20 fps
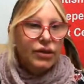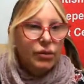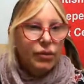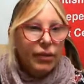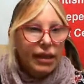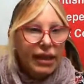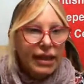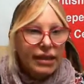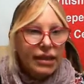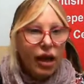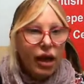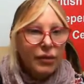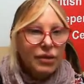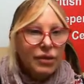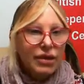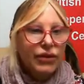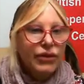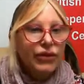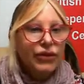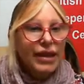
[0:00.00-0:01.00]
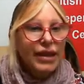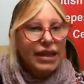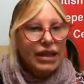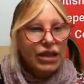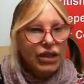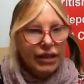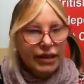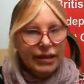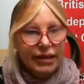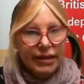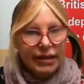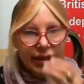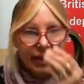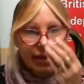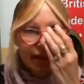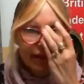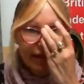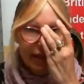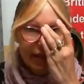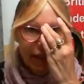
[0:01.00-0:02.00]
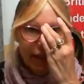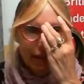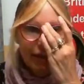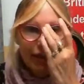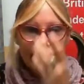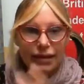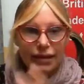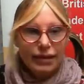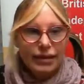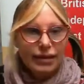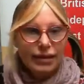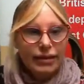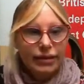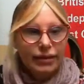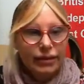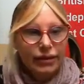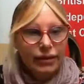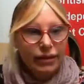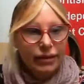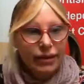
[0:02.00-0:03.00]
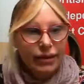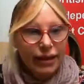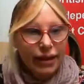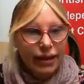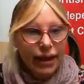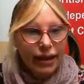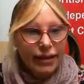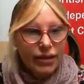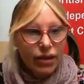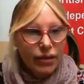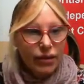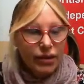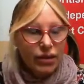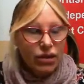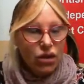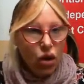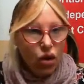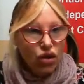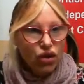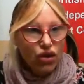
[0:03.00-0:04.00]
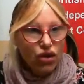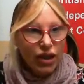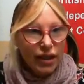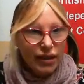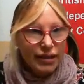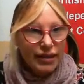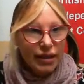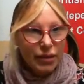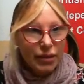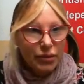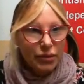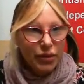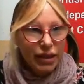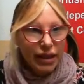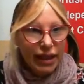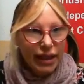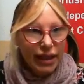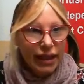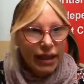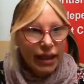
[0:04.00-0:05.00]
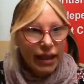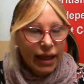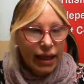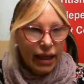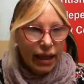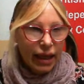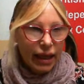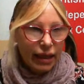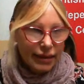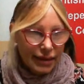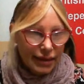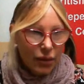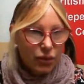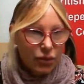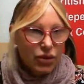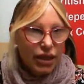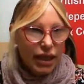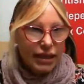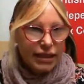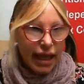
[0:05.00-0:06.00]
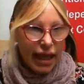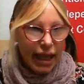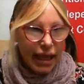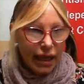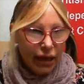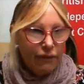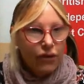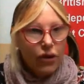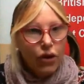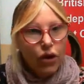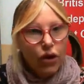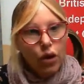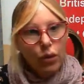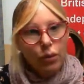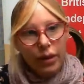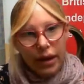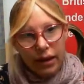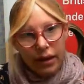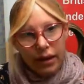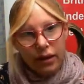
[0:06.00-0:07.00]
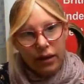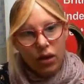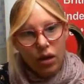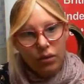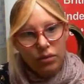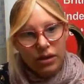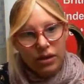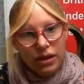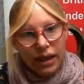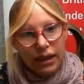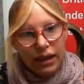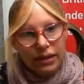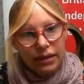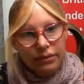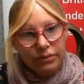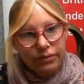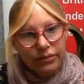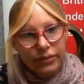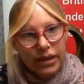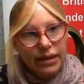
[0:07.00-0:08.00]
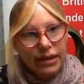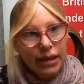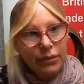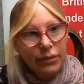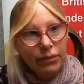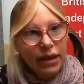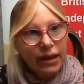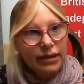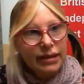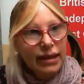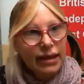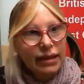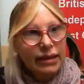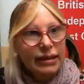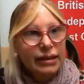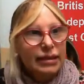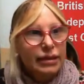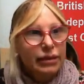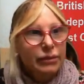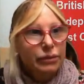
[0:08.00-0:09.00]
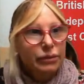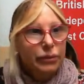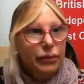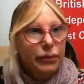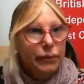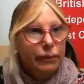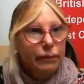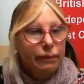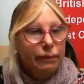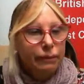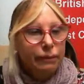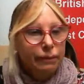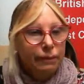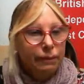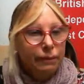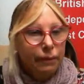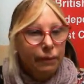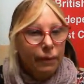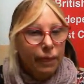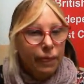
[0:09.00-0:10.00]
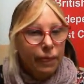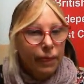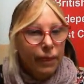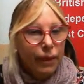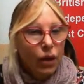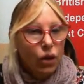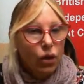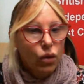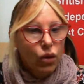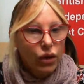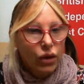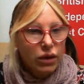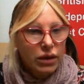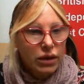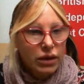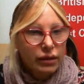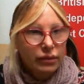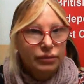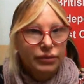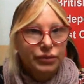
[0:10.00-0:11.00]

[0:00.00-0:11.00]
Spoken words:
many types of features in a sentence. Okay, so it's not just simply a subject and a verb and an object. Does that make sense? All good?